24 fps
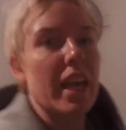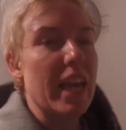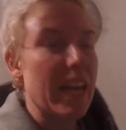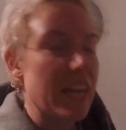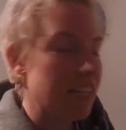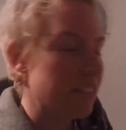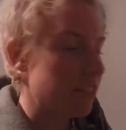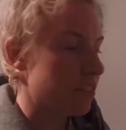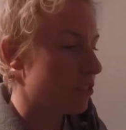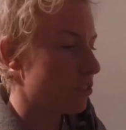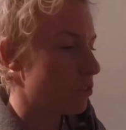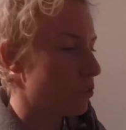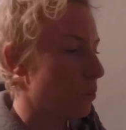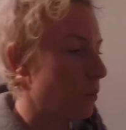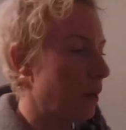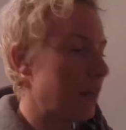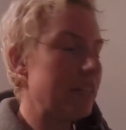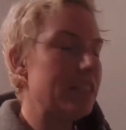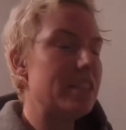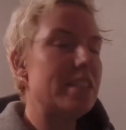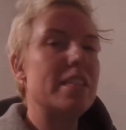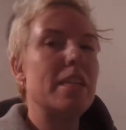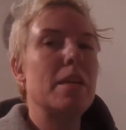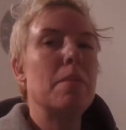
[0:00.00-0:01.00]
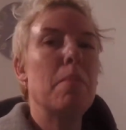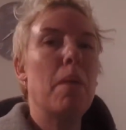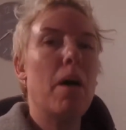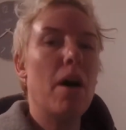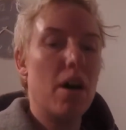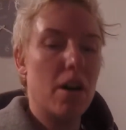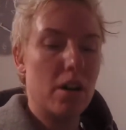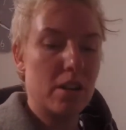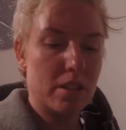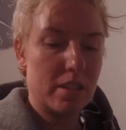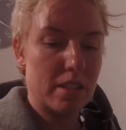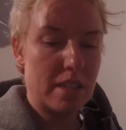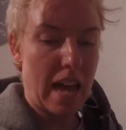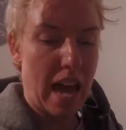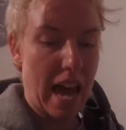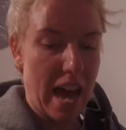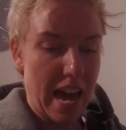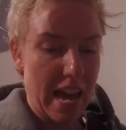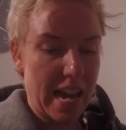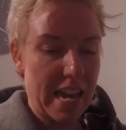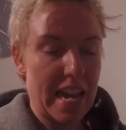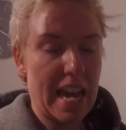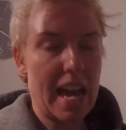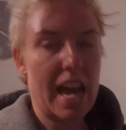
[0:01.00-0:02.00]
It's 20 past
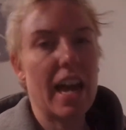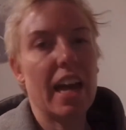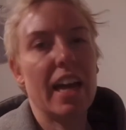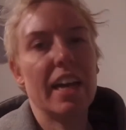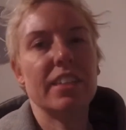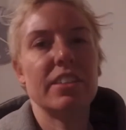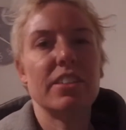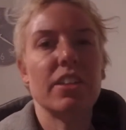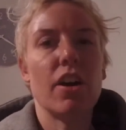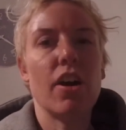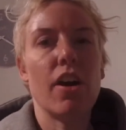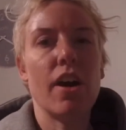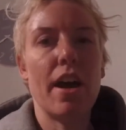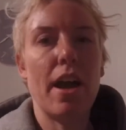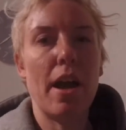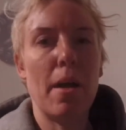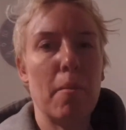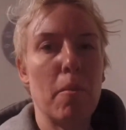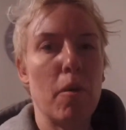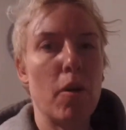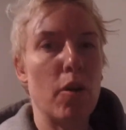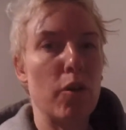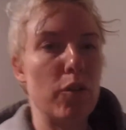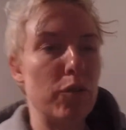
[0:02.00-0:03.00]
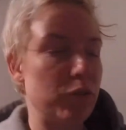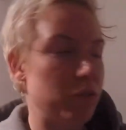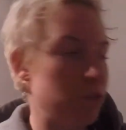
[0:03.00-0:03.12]
8 and I am off